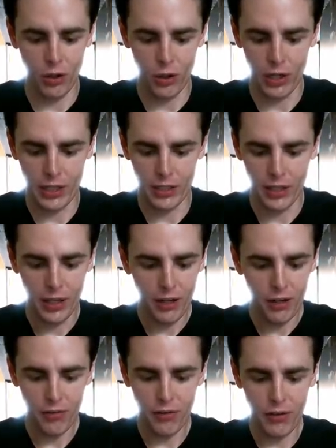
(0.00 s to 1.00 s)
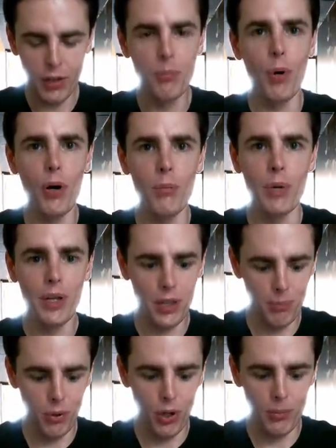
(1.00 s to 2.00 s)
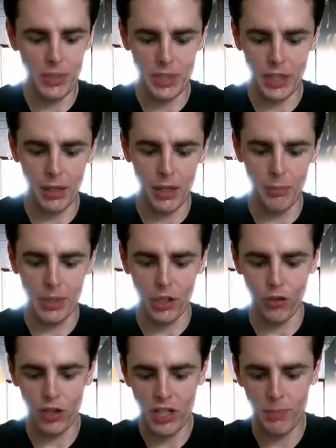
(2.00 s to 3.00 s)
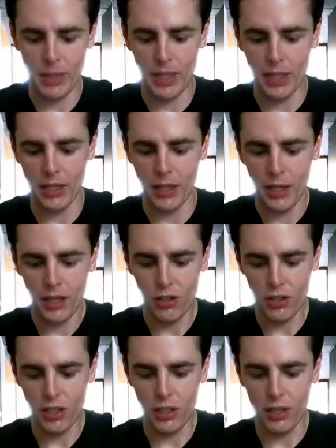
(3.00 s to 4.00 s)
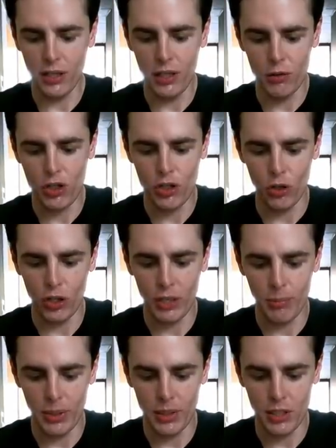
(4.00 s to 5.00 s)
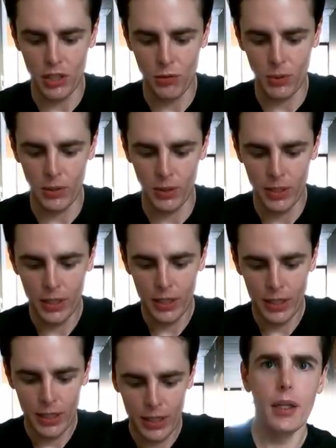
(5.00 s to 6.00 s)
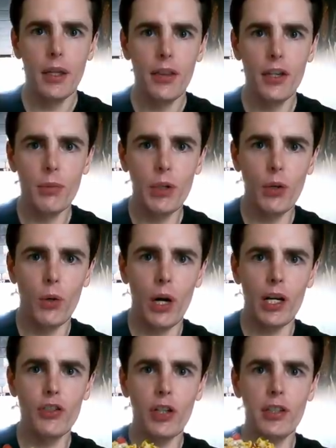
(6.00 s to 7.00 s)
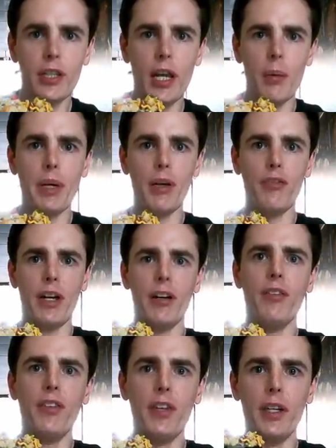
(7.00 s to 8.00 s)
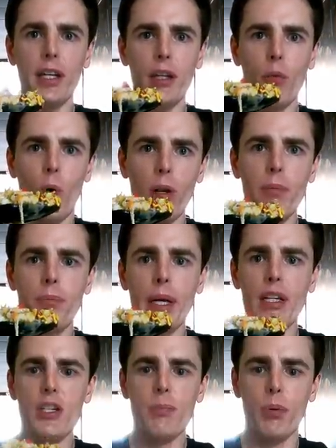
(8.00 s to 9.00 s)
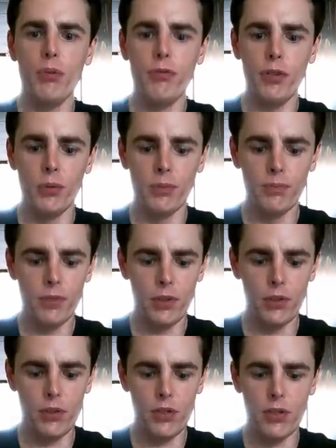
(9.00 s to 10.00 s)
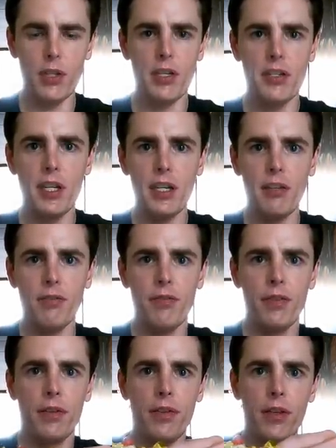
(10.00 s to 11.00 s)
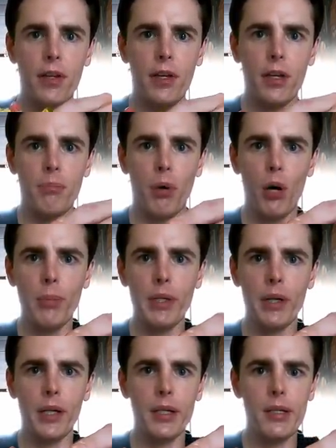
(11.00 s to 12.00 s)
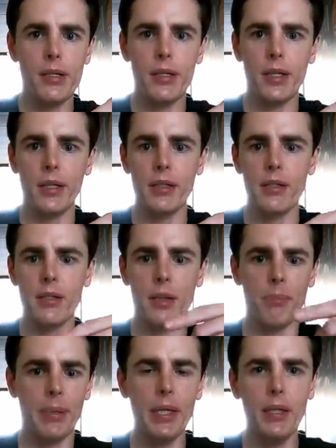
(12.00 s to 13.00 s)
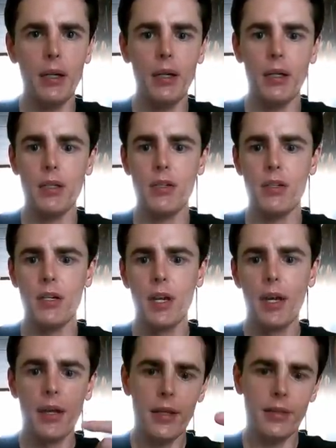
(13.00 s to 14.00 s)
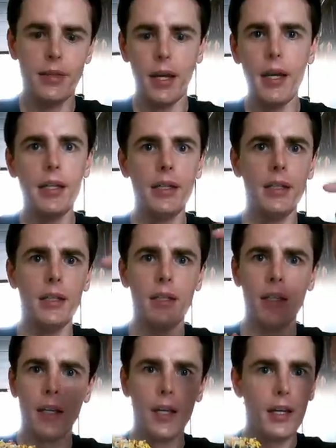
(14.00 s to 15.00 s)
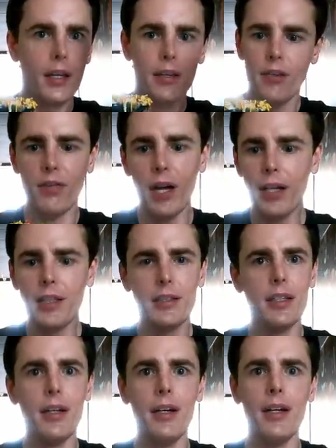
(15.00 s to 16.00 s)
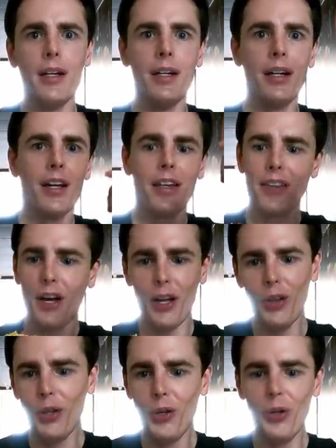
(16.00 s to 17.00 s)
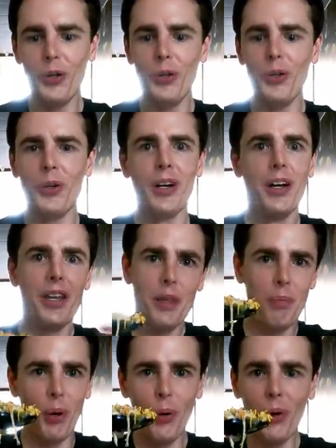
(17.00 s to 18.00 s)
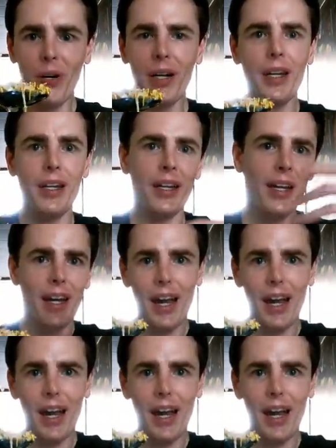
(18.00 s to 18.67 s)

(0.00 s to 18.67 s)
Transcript: Oh, I can feel the bottom. The bottom is like a little bit crispy, and then there's little soggy bits as well. There we go. I tried to get a bit of everything into one big spoonful. There's the save, the pomegranate seeds, the peanuts, the dahi, the ragada, the aloo, the puri.